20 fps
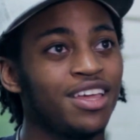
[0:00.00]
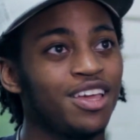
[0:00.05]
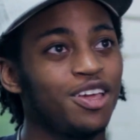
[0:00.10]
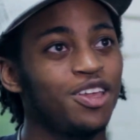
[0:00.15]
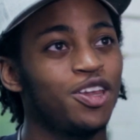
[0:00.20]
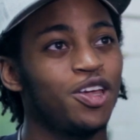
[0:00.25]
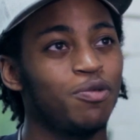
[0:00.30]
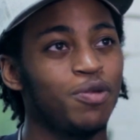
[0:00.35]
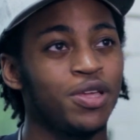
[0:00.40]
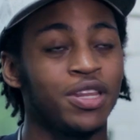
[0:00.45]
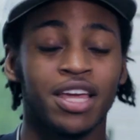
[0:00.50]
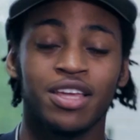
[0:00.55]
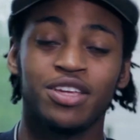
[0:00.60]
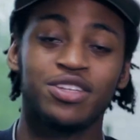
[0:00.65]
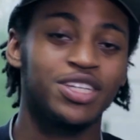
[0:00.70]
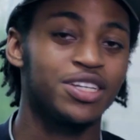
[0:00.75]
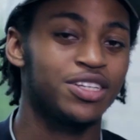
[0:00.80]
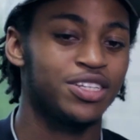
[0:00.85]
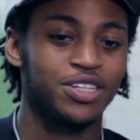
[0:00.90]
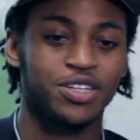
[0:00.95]
You know what I mean? Like
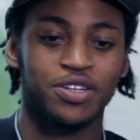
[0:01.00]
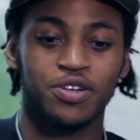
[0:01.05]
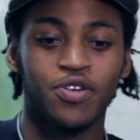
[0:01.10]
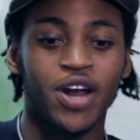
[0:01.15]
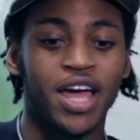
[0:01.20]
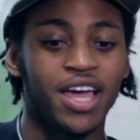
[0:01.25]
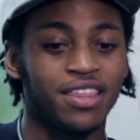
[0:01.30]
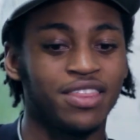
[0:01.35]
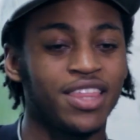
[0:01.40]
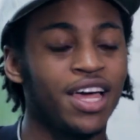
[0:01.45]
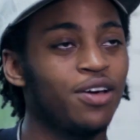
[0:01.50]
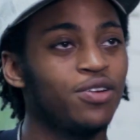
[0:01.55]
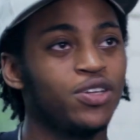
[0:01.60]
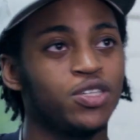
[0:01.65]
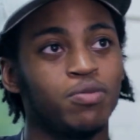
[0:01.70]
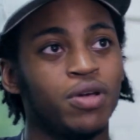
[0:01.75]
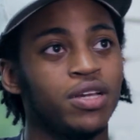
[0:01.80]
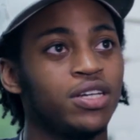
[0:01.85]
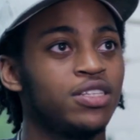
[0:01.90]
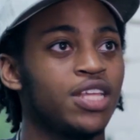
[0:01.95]
she can write it down as
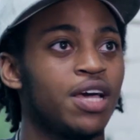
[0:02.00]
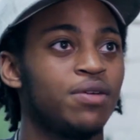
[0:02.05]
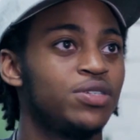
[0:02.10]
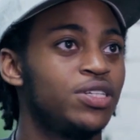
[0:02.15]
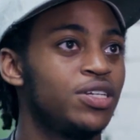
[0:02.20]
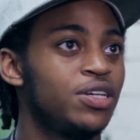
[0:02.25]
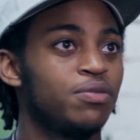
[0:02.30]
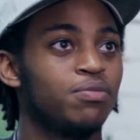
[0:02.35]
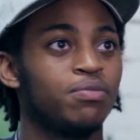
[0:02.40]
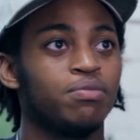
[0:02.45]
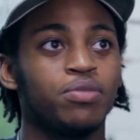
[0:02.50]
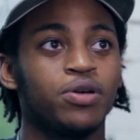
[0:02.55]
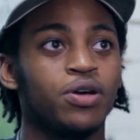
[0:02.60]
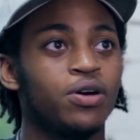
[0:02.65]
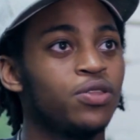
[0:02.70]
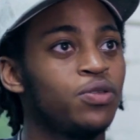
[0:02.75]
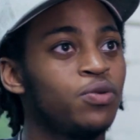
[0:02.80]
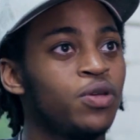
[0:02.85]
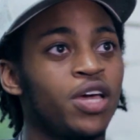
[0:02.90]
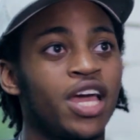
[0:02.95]
many times as she can put
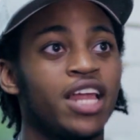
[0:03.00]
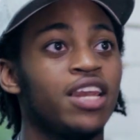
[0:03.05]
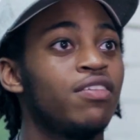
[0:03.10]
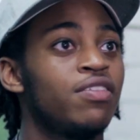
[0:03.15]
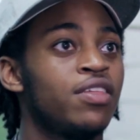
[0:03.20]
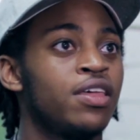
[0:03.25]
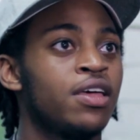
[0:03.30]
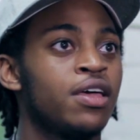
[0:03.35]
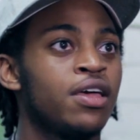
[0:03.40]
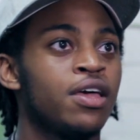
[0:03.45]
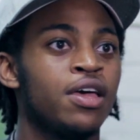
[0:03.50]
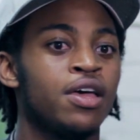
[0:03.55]
onto it, anything.